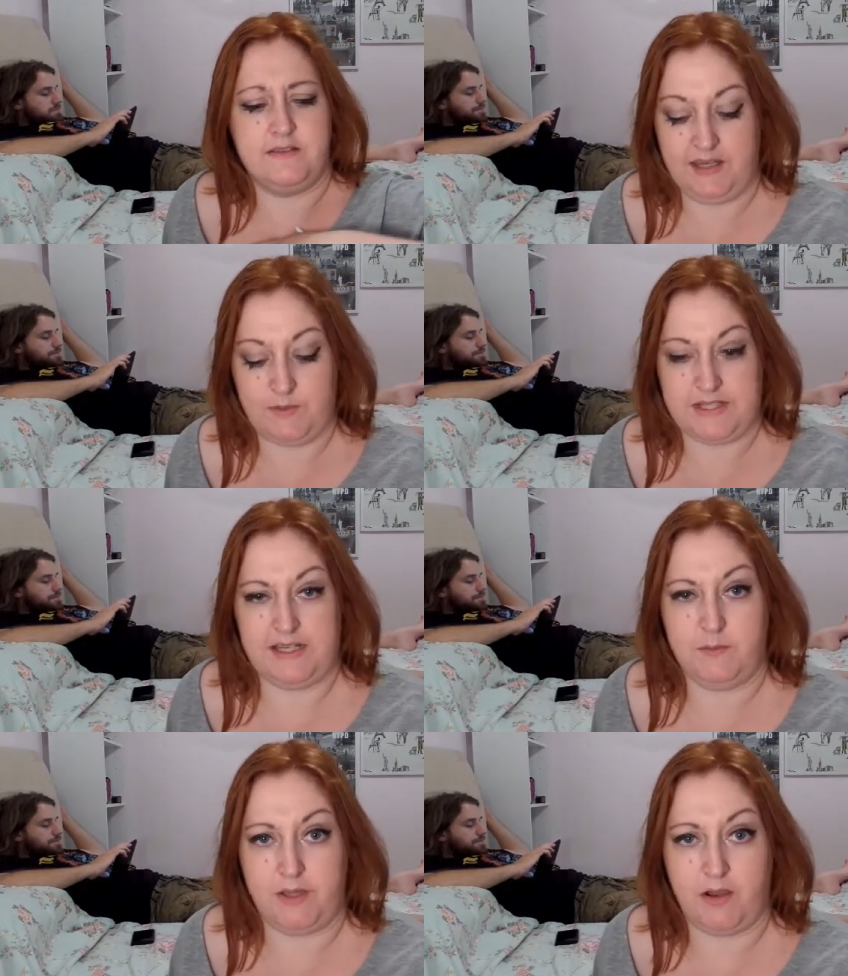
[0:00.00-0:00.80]
Speaker 1: He was a
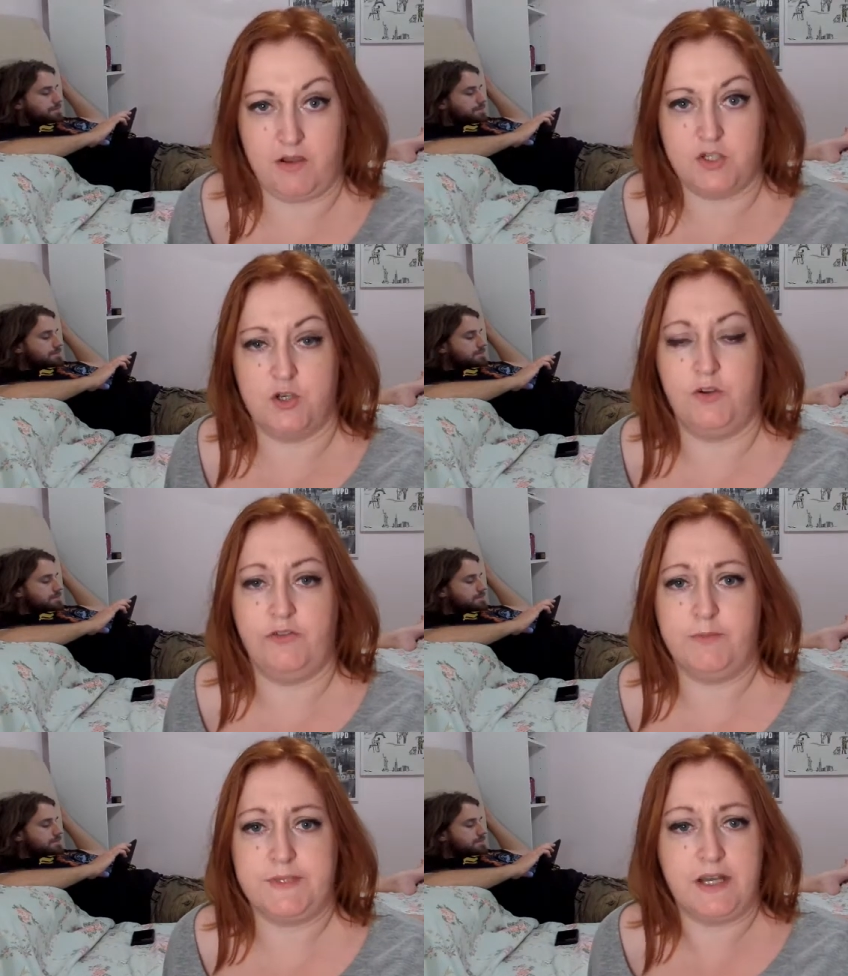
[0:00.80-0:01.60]
little bit cocksure of
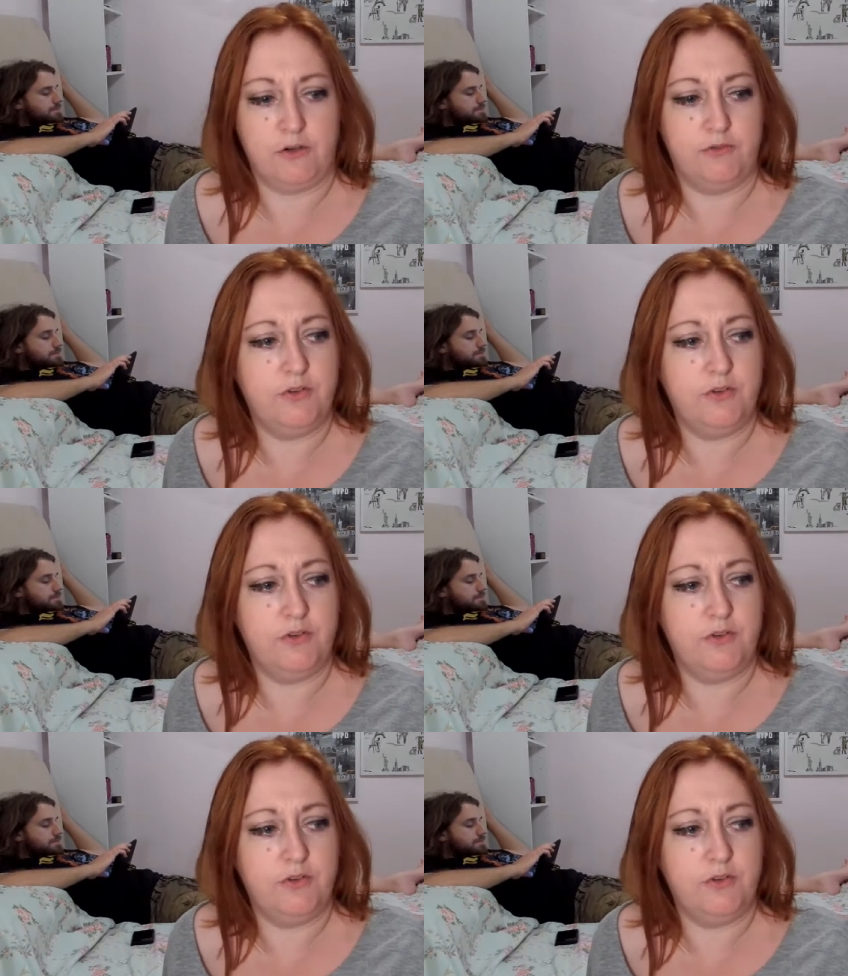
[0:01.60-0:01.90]
himself.